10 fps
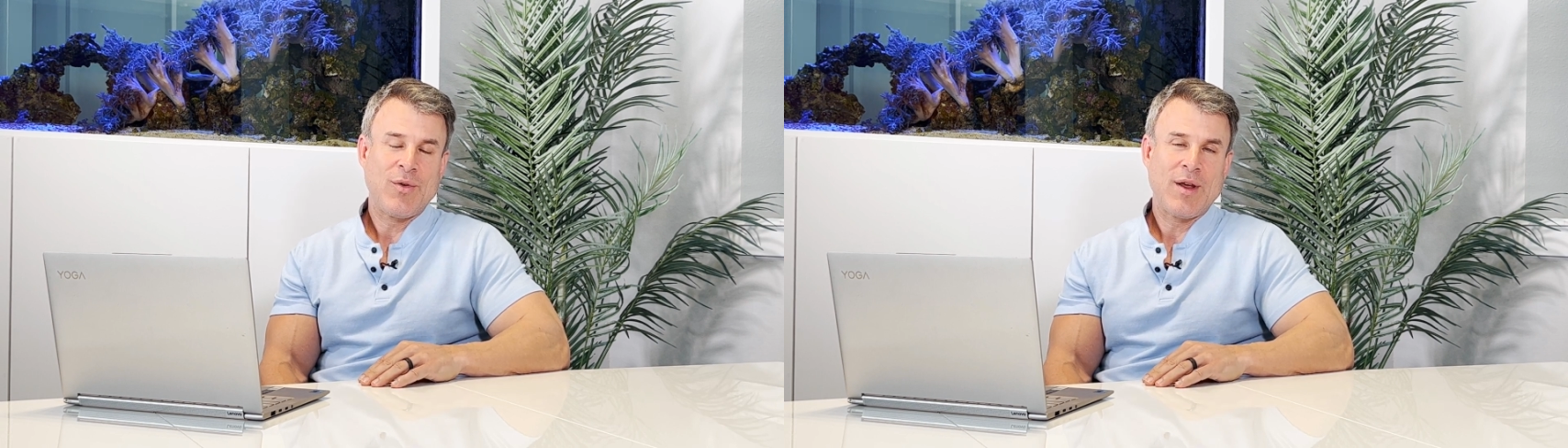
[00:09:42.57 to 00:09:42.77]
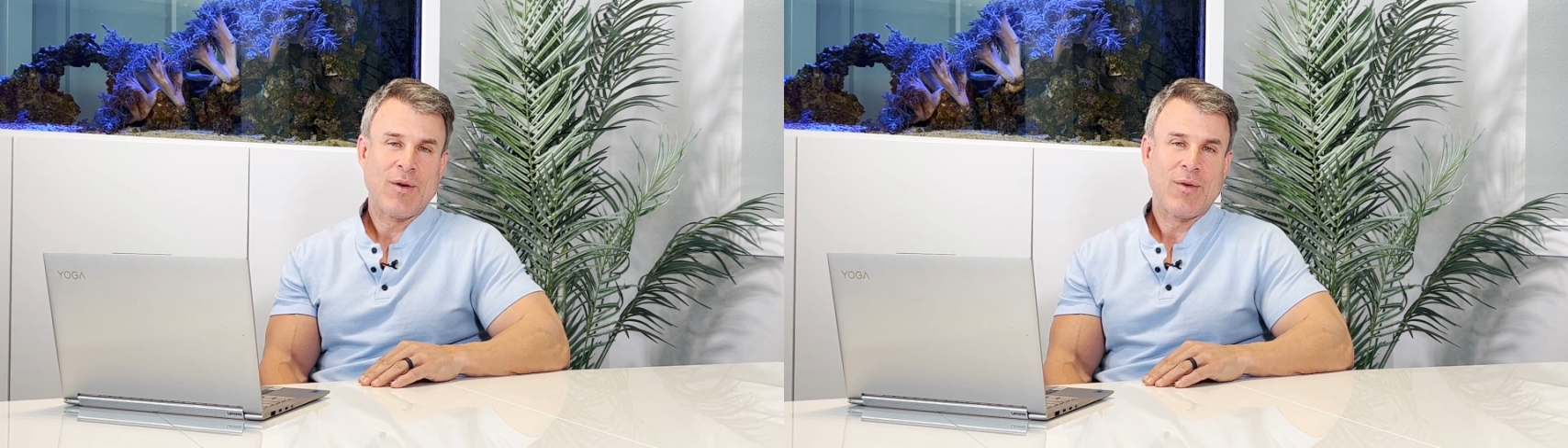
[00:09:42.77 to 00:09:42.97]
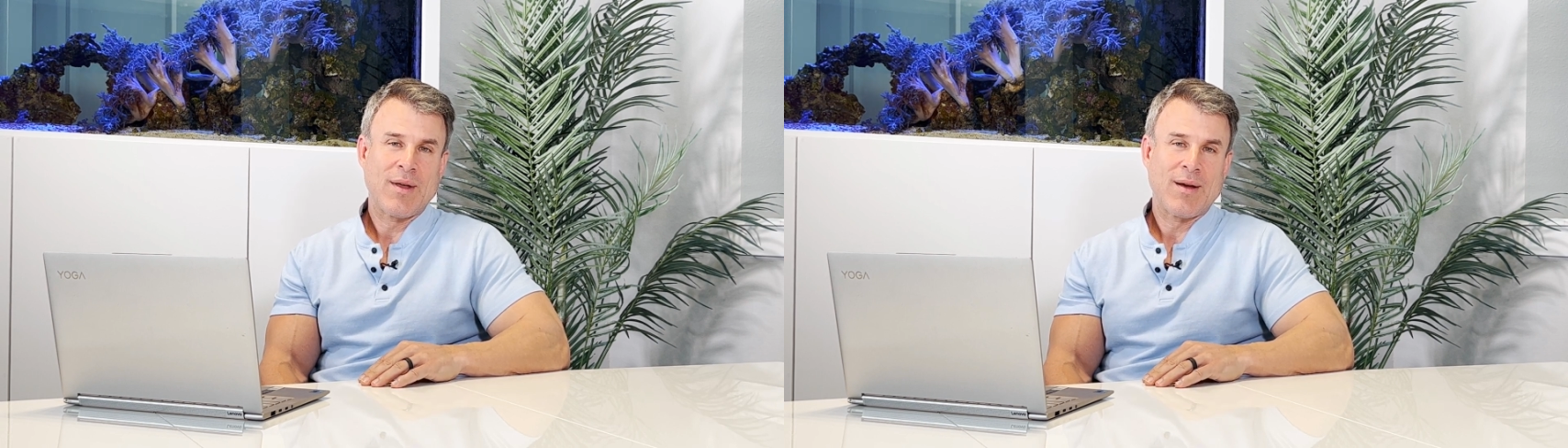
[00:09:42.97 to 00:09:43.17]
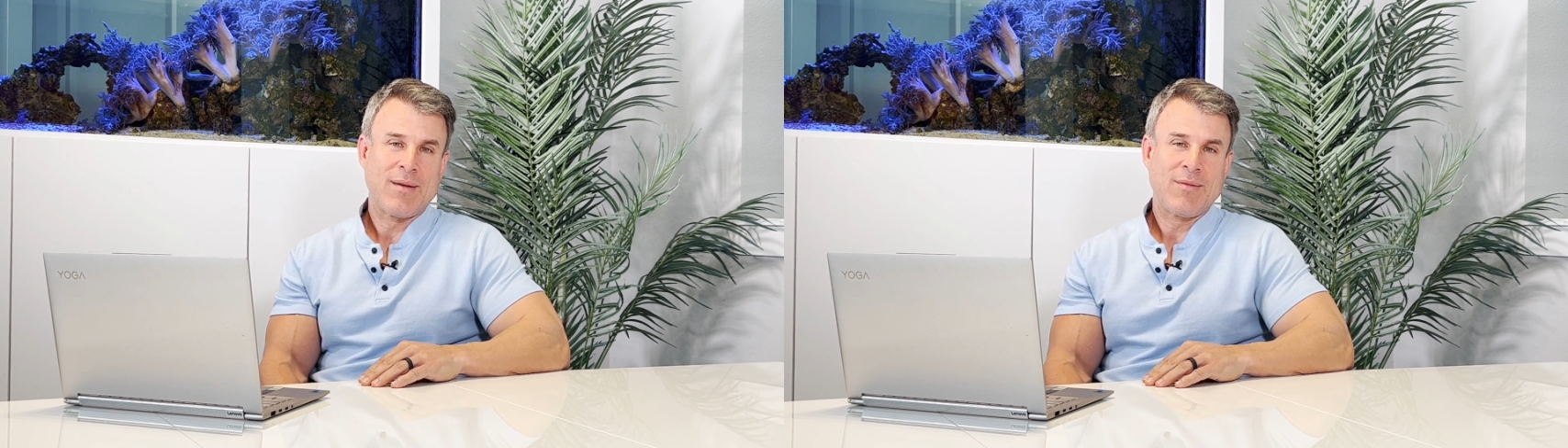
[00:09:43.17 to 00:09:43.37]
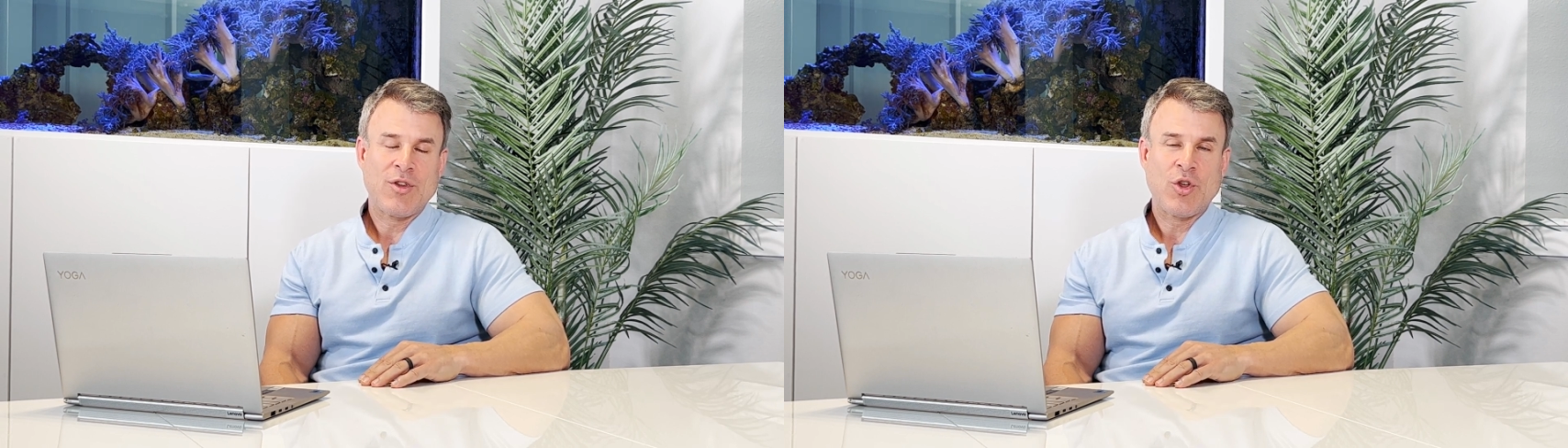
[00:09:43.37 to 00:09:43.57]

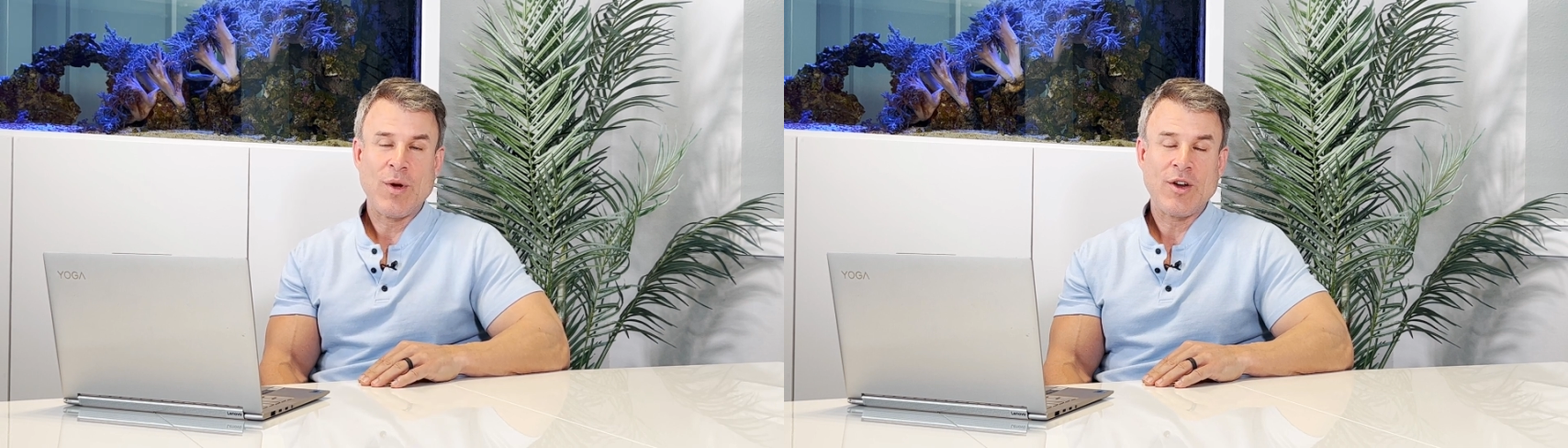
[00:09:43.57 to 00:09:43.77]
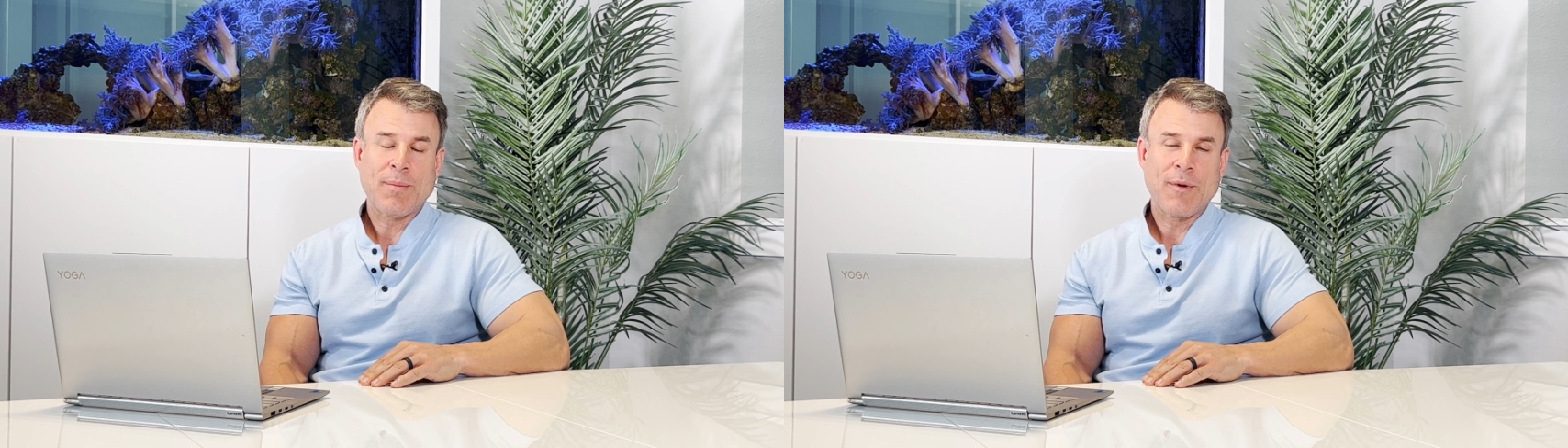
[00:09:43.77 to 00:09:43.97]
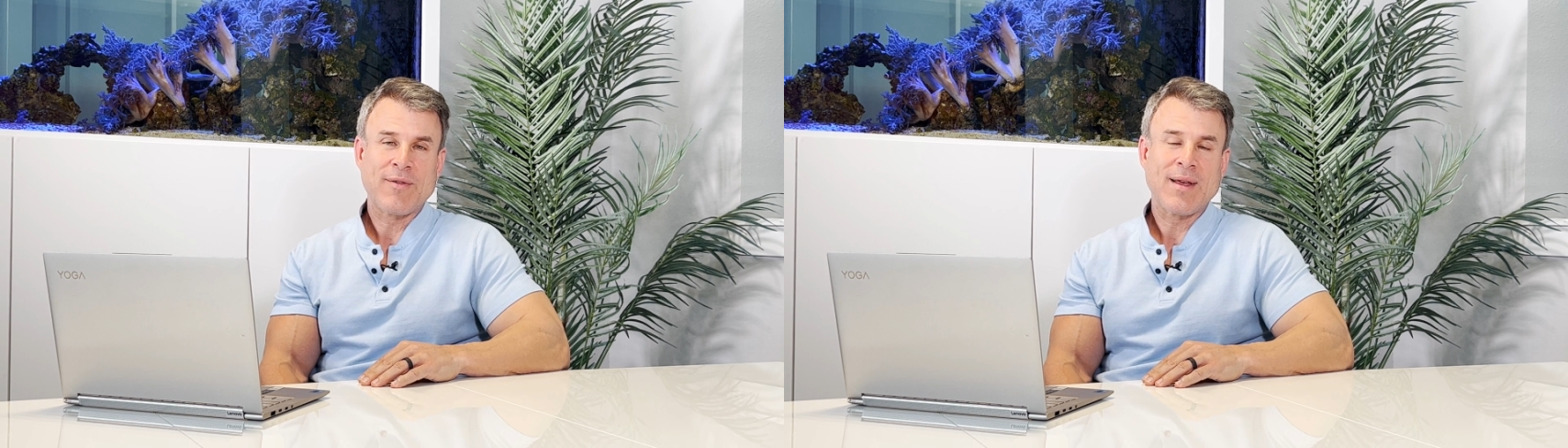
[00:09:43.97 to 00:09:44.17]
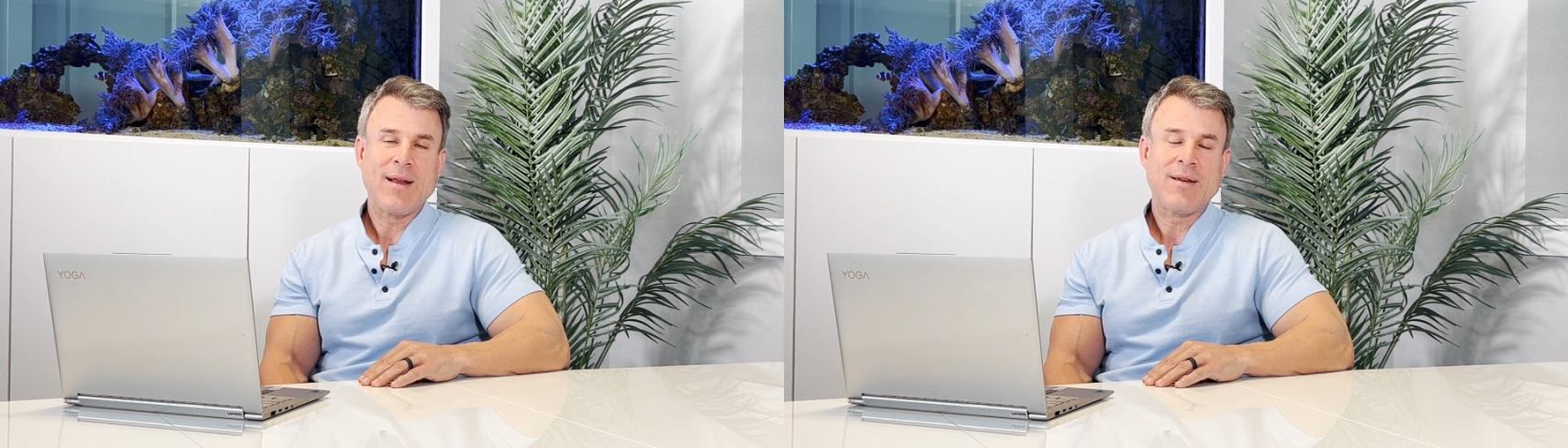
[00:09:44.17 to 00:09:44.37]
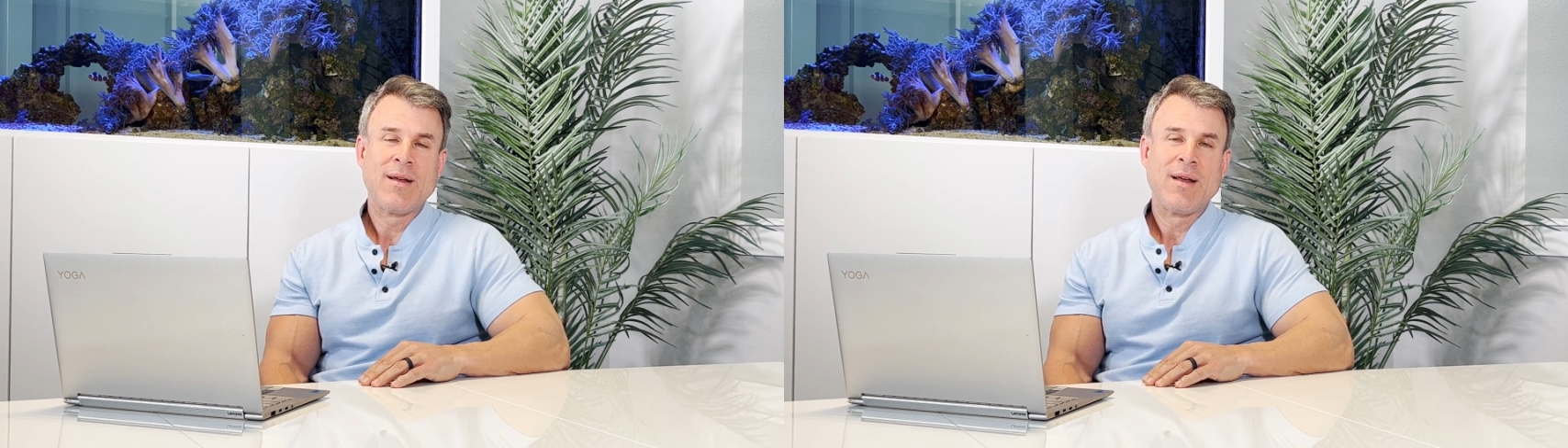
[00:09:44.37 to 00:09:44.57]
the
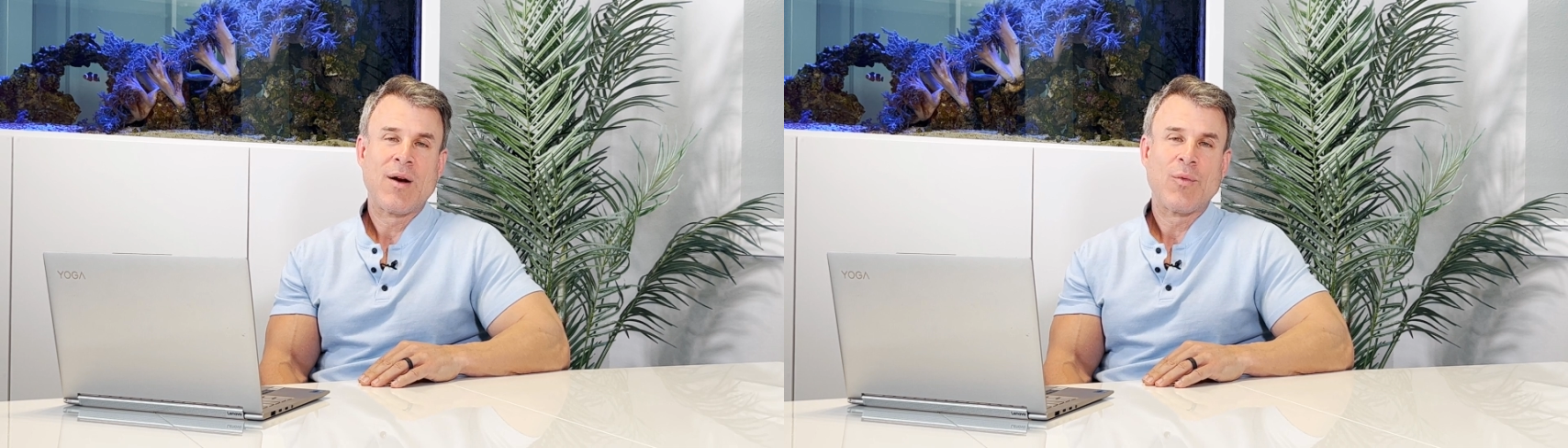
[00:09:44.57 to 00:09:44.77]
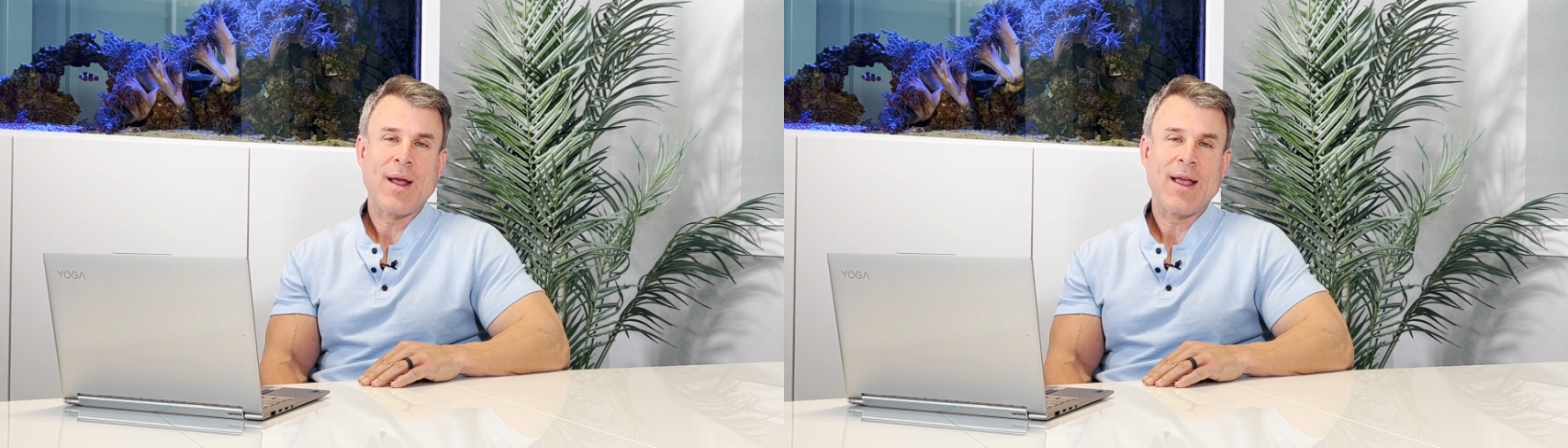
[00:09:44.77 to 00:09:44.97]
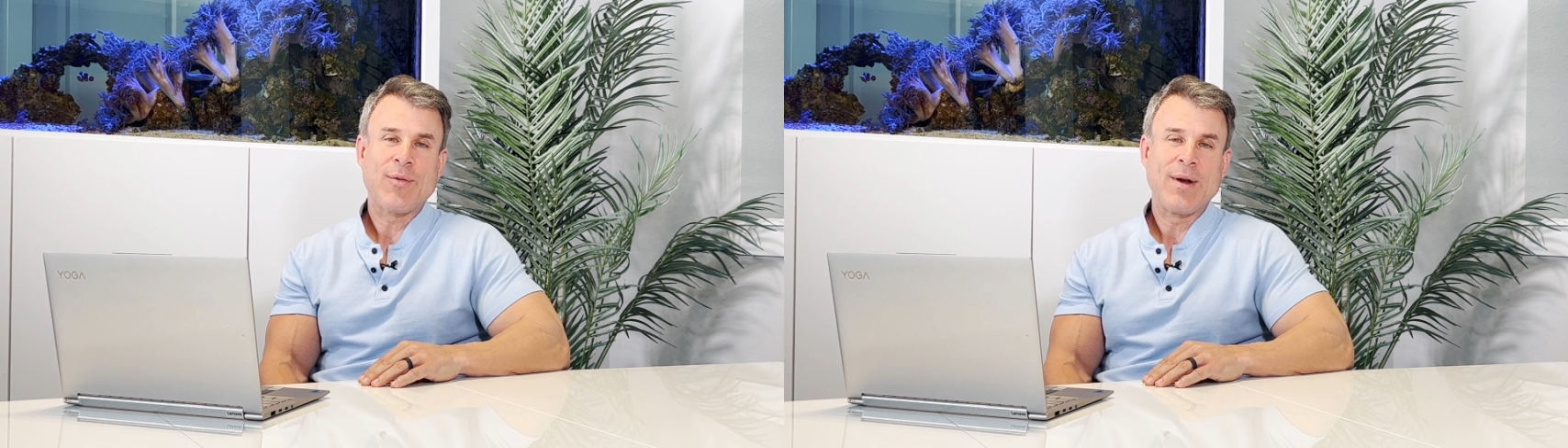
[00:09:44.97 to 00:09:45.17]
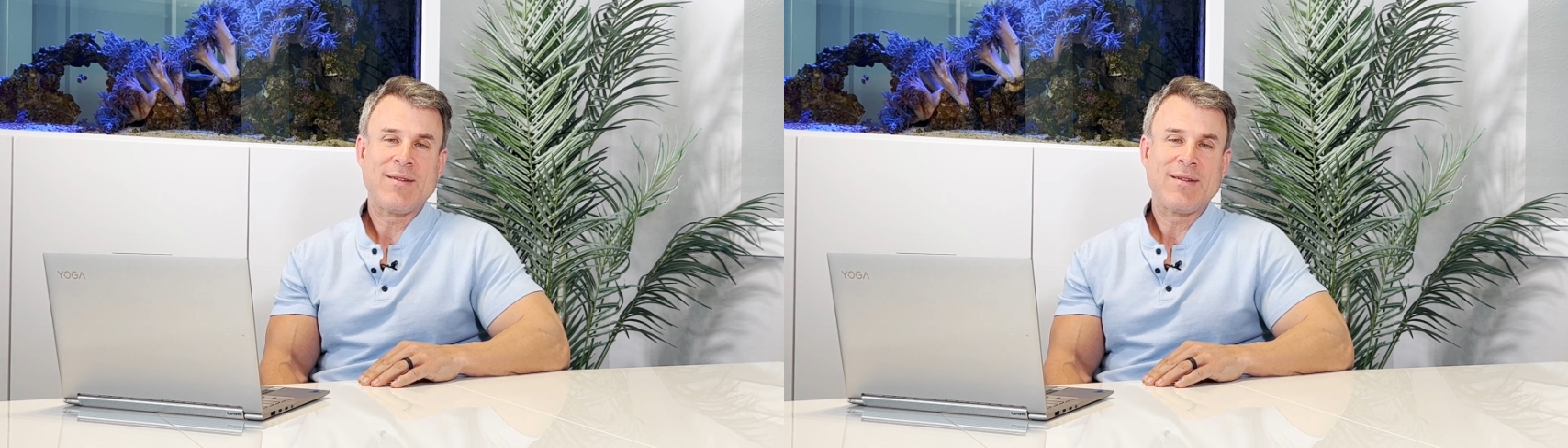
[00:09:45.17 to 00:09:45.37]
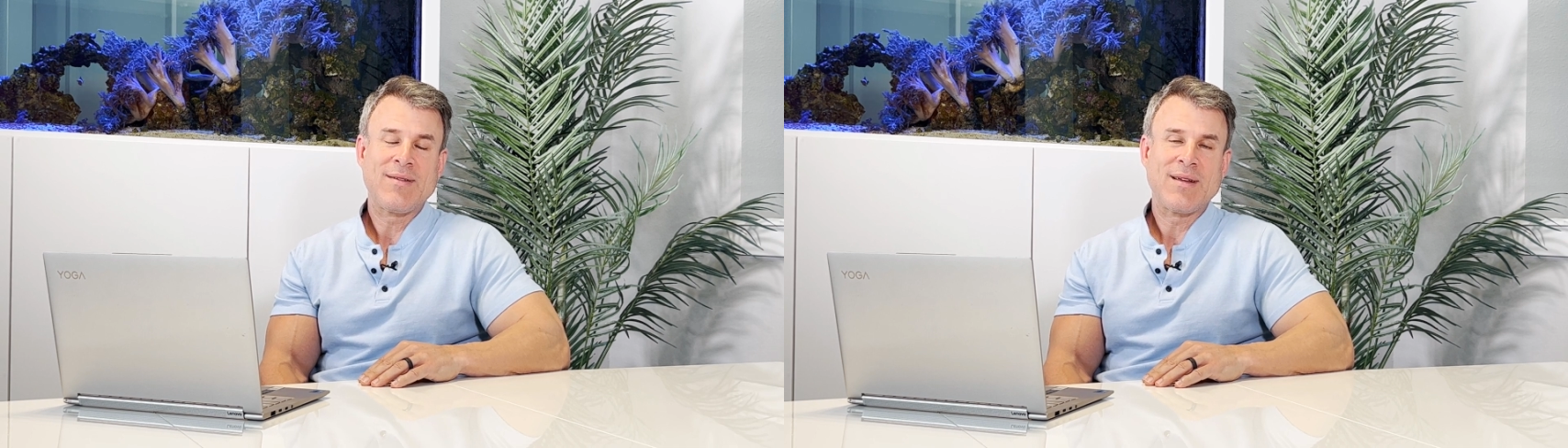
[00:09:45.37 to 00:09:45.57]
2-ish% rent increases.